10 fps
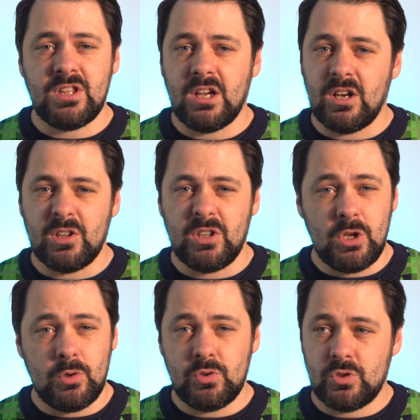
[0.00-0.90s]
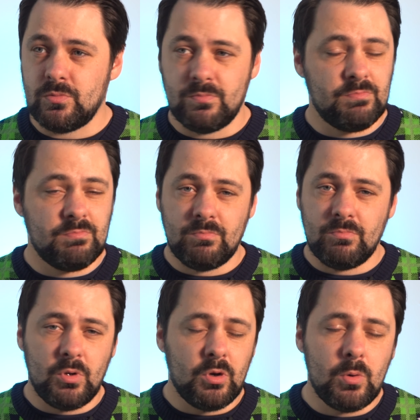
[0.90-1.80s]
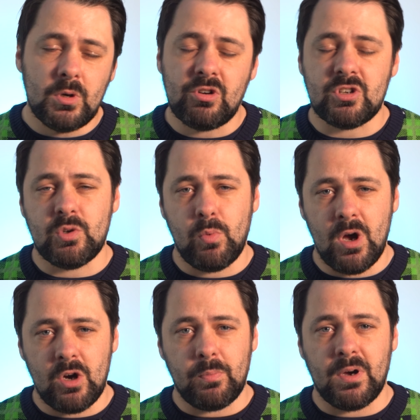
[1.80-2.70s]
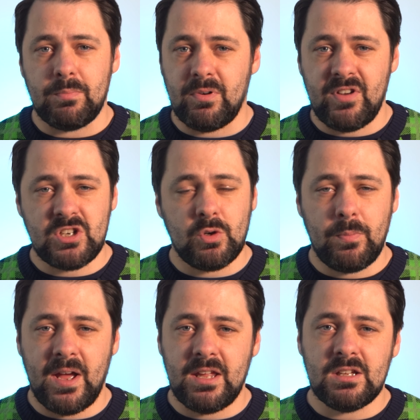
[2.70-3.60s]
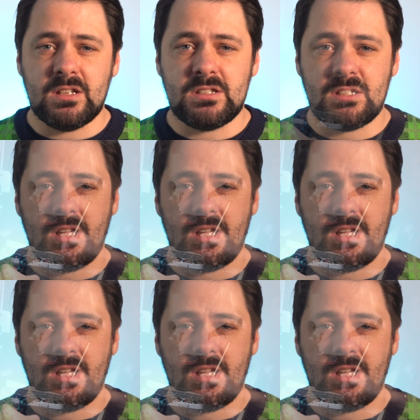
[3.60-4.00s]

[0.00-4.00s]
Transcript: that are used all across the world by professional painters